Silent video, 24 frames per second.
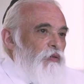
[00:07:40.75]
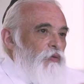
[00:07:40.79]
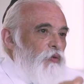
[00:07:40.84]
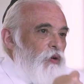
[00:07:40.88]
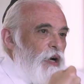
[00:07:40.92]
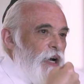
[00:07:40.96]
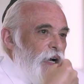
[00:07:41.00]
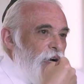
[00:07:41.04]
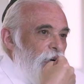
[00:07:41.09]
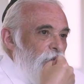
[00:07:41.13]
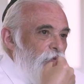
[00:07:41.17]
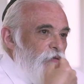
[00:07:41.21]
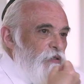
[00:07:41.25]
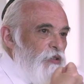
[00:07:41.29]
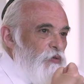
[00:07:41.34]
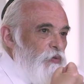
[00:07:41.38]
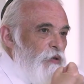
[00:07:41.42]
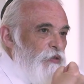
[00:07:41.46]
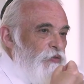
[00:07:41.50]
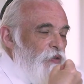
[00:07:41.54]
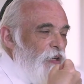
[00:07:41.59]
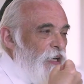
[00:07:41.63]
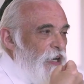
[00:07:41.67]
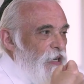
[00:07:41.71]
How can
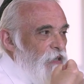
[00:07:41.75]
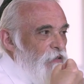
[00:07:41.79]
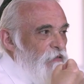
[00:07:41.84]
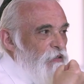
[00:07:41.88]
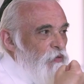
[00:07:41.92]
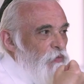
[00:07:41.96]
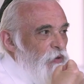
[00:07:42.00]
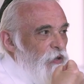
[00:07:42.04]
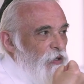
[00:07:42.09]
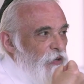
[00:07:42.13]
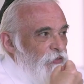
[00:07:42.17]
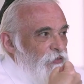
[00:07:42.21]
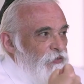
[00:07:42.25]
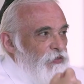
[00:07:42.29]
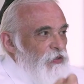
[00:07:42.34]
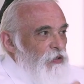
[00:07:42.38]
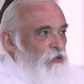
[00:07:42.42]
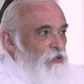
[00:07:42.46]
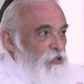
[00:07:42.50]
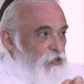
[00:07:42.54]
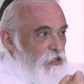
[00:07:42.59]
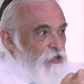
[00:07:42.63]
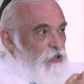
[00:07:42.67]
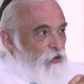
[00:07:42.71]
we not feel,
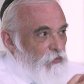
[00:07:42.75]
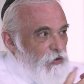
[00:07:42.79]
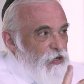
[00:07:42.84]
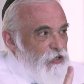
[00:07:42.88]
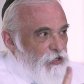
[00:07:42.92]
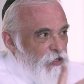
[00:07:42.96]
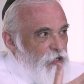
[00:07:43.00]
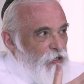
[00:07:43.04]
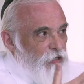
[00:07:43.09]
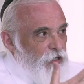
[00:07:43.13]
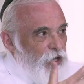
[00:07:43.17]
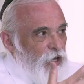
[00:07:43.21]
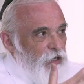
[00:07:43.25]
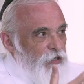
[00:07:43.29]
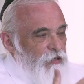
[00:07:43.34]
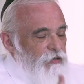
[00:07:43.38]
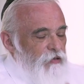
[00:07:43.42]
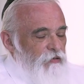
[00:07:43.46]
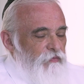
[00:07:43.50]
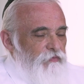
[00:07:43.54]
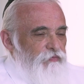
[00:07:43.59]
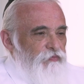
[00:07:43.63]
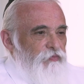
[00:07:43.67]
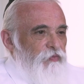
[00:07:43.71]
this is the question in Tanya,
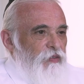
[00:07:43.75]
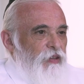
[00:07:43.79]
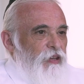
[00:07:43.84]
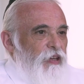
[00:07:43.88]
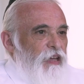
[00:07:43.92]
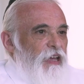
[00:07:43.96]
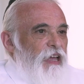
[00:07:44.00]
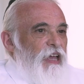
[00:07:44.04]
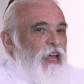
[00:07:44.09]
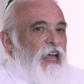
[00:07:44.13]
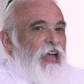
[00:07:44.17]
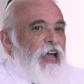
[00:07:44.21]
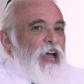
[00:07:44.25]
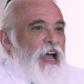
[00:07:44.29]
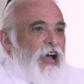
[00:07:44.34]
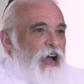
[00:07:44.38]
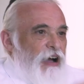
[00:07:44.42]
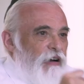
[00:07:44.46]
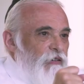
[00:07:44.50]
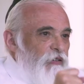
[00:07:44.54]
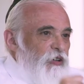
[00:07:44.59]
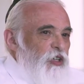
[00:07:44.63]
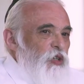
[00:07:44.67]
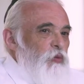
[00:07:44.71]

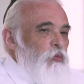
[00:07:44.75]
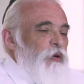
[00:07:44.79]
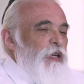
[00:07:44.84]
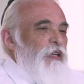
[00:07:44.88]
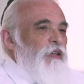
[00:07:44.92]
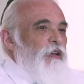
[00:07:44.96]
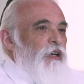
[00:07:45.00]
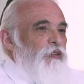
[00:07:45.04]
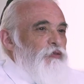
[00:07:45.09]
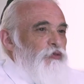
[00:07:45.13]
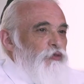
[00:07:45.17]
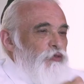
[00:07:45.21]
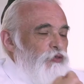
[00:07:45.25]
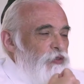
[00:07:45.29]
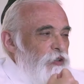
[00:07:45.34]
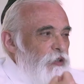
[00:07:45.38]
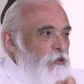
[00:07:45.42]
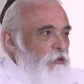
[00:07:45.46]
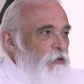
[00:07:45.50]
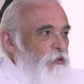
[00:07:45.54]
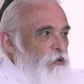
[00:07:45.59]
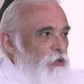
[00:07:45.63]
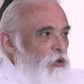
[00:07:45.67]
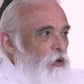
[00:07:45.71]
how could we not
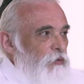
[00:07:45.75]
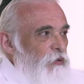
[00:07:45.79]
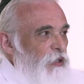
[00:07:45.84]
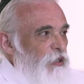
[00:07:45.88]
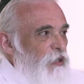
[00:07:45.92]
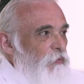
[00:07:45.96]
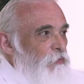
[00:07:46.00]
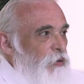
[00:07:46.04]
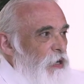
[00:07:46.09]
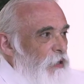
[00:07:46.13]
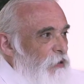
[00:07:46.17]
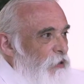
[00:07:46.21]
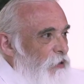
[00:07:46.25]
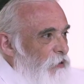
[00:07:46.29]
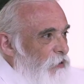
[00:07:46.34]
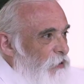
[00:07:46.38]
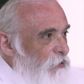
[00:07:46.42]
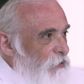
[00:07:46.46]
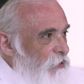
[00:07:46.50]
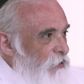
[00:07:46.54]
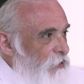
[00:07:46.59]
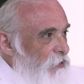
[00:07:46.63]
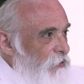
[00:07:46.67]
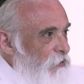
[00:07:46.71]
feel totally dependent on
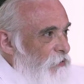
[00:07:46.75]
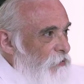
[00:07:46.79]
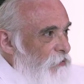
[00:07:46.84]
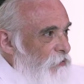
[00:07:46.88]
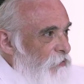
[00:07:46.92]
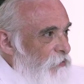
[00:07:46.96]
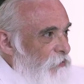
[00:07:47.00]
God?